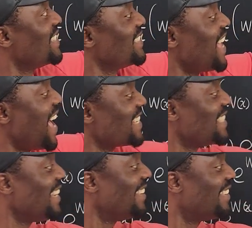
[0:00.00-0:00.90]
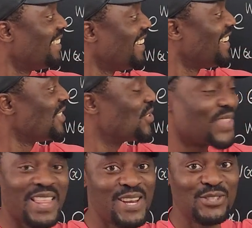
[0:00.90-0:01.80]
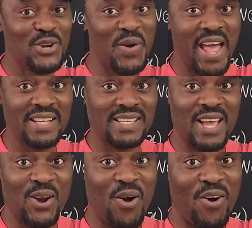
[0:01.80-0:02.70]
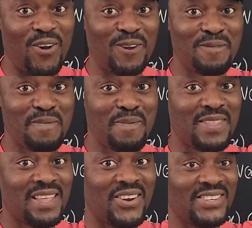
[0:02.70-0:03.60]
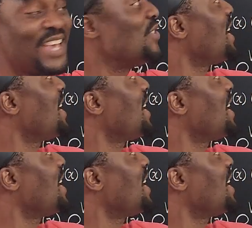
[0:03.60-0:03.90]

this x here, so that there's no x at all. Okay, you